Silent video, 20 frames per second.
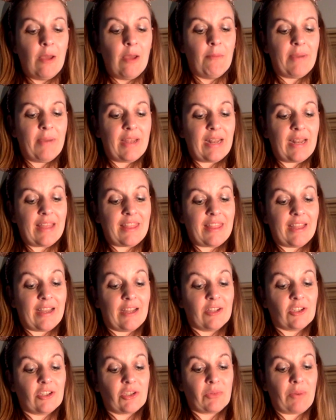But I think
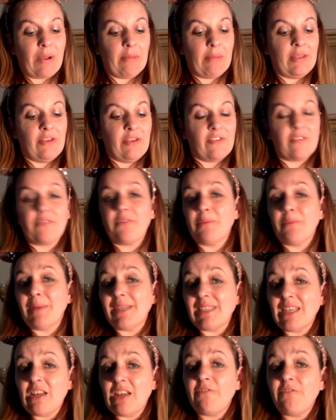I'll just probably use it for
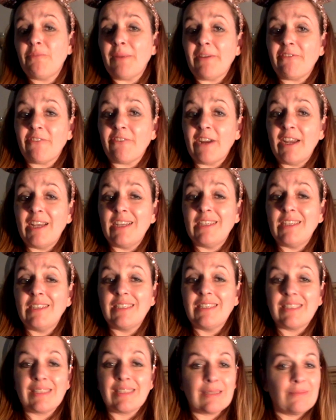myself, my
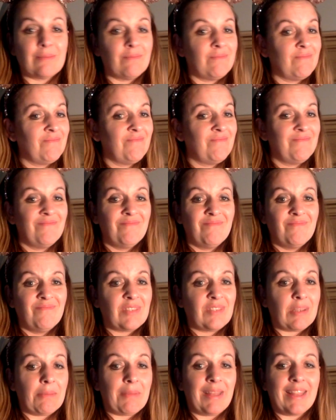friends,
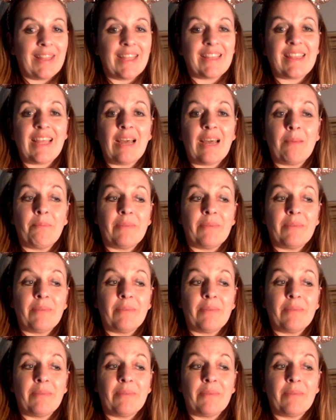somebody like that.